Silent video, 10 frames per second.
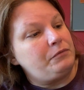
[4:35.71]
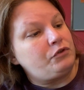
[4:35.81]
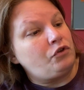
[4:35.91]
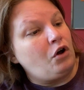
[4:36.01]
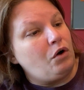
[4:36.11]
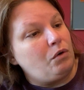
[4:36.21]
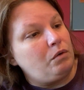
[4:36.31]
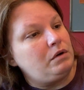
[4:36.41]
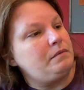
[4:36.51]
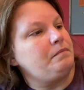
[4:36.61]

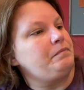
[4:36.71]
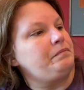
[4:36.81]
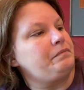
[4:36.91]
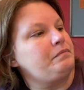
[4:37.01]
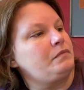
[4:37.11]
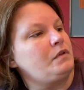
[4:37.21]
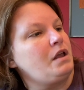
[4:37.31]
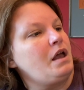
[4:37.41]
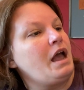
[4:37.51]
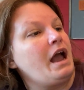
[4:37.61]
So
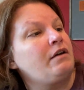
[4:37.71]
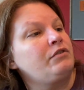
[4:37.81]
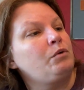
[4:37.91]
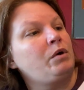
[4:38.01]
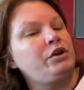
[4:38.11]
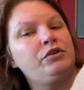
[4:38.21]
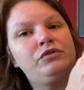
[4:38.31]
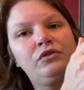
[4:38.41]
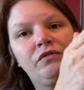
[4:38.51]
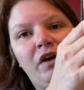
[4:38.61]
everyone who
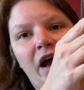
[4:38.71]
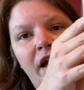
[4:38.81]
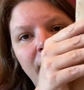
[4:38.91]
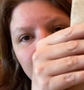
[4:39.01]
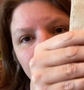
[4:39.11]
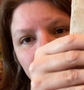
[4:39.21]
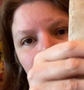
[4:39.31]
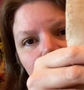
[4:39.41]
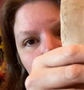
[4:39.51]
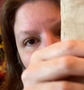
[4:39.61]
survived the first